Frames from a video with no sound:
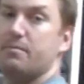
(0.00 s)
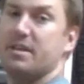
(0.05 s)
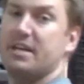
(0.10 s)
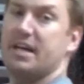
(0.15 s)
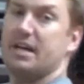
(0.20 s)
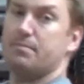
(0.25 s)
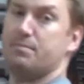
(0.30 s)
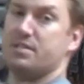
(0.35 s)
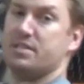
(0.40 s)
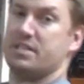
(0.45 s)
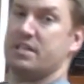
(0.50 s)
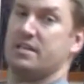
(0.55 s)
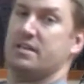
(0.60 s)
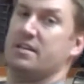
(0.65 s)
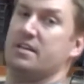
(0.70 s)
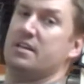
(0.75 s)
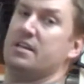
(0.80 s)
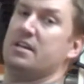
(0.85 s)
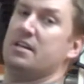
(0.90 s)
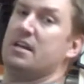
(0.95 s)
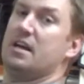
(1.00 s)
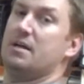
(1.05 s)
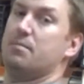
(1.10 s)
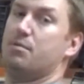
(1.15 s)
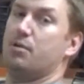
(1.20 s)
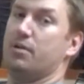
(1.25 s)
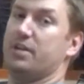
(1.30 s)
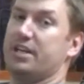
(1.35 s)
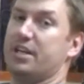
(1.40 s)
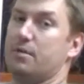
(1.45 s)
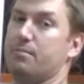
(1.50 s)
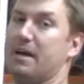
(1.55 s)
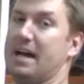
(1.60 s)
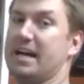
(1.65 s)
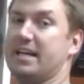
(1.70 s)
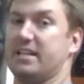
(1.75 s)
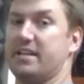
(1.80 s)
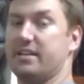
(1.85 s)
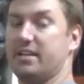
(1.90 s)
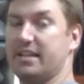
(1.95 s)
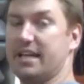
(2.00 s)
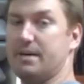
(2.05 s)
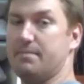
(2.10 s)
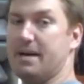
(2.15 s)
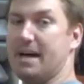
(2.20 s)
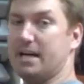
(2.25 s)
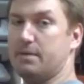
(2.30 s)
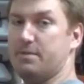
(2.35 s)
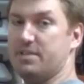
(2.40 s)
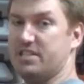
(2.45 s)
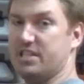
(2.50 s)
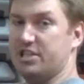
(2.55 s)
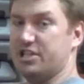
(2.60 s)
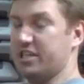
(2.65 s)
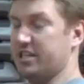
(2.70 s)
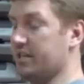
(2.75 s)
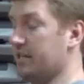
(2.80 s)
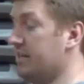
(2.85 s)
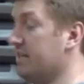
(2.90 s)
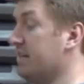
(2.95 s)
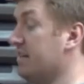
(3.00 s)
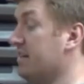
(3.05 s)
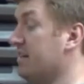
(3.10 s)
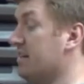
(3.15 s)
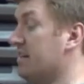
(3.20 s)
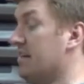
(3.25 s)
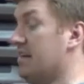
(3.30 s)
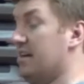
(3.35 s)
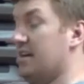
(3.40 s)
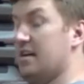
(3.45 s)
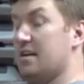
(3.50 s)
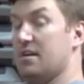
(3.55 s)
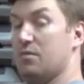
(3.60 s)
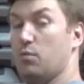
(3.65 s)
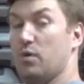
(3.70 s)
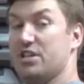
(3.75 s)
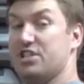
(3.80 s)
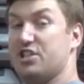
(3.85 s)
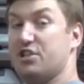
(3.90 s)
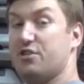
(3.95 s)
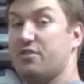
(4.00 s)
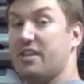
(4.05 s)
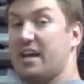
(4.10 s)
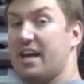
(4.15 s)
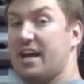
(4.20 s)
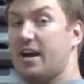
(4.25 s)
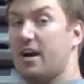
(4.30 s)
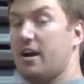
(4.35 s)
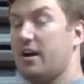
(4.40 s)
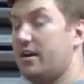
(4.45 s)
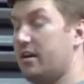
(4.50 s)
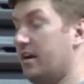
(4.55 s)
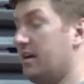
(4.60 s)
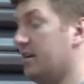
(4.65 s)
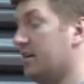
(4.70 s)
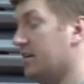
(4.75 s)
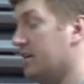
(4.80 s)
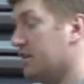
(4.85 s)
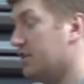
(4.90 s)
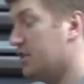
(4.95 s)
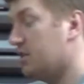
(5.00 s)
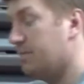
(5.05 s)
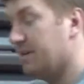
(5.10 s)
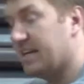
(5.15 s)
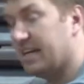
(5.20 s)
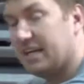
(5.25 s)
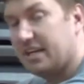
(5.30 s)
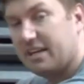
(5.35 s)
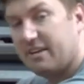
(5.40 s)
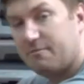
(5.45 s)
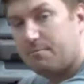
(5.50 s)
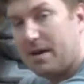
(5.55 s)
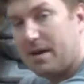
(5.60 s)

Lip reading: the hips and pulling your back to the lay back position. Once you're there, you should be getting enough